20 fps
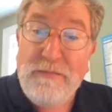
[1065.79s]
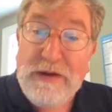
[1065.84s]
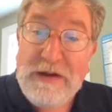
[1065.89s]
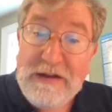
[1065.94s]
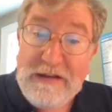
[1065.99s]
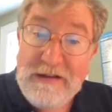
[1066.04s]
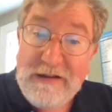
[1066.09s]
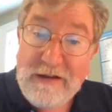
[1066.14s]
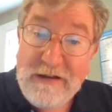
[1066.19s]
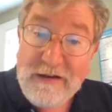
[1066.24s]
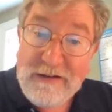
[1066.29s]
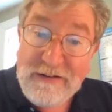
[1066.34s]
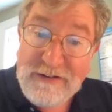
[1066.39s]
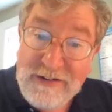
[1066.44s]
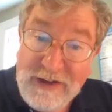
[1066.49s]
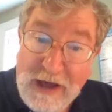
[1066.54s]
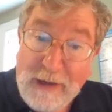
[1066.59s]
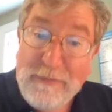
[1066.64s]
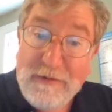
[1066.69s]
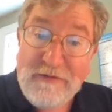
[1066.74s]
but
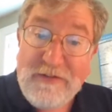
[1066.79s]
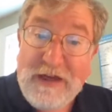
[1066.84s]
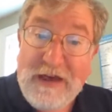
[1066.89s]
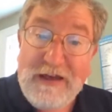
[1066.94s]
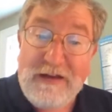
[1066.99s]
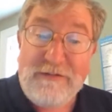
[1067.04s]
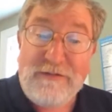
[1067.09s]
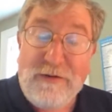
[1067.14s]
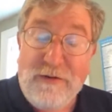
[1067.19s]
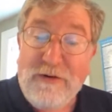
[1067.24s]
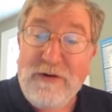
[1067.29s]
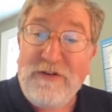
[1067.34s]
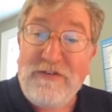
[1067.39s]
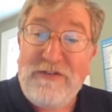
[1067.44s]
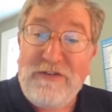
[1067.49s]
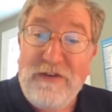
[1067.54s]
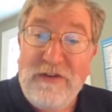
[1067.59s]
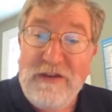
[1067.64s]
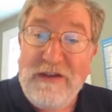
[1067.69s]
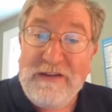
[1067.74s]
on top of that, of
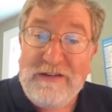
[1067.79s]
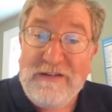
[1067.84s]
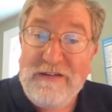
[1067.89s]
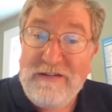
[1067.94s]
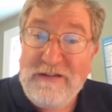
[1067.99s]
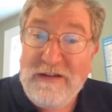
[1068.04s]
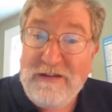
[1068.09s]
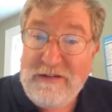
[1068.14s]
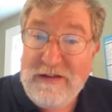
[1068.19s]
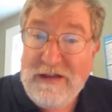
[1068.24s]
course, it